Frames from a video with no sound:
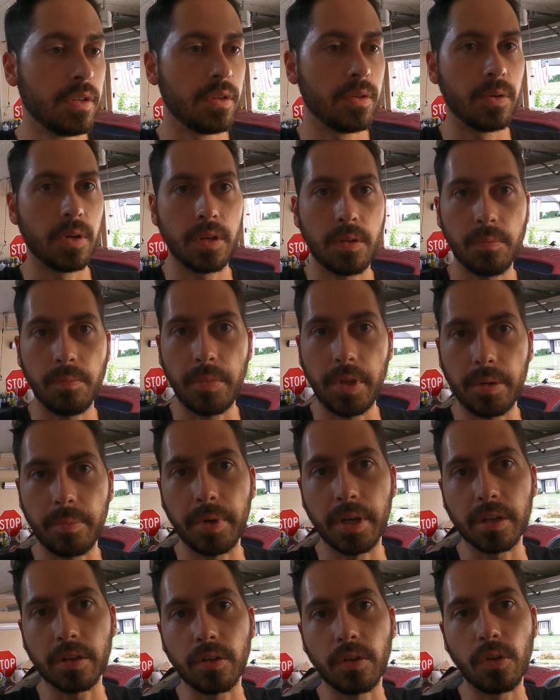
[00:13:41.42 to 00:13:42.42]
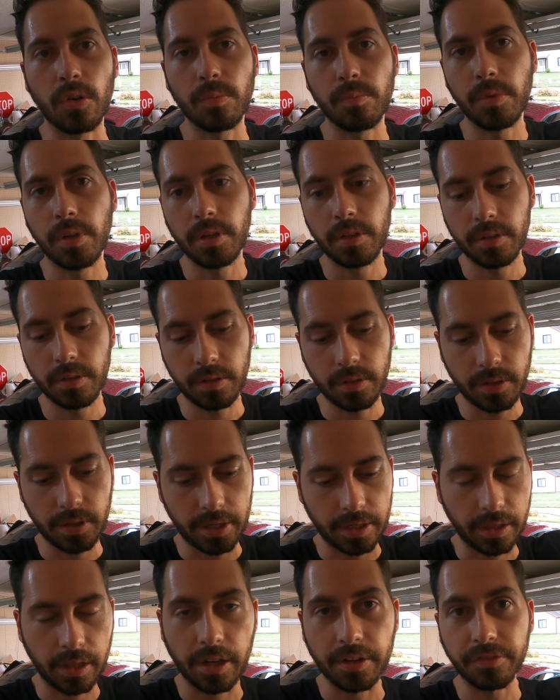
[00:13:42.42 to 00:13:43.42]
Well, made it back home.
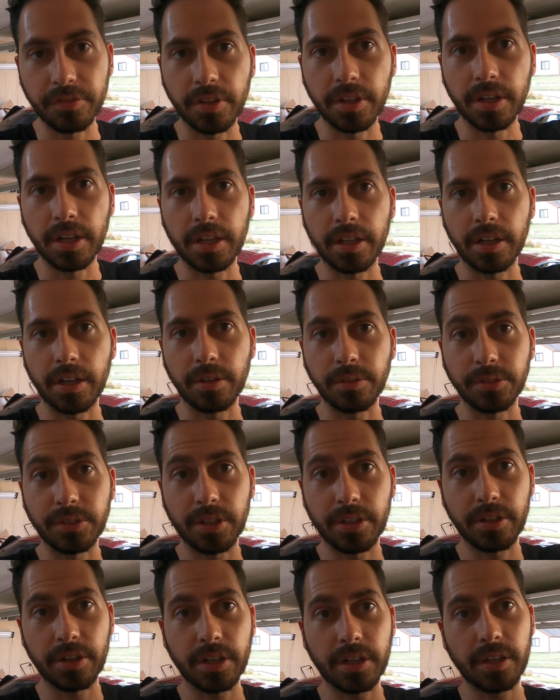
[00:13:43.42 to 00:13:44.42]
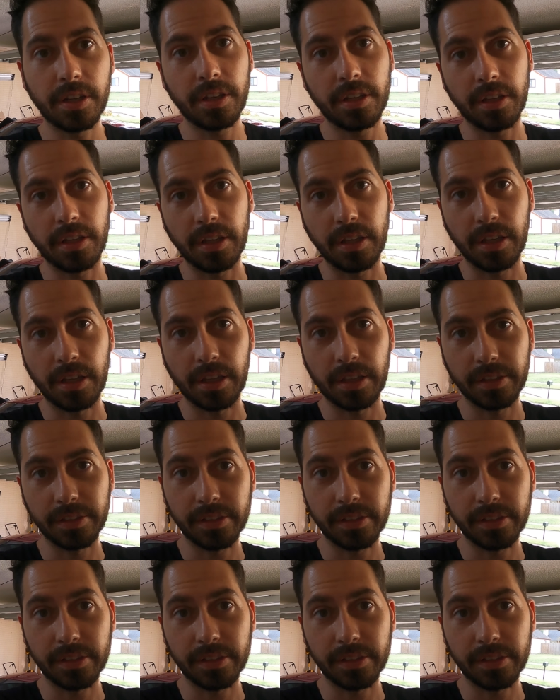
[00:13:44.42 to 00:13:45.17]
Had a lot of fun hanging out with Derek and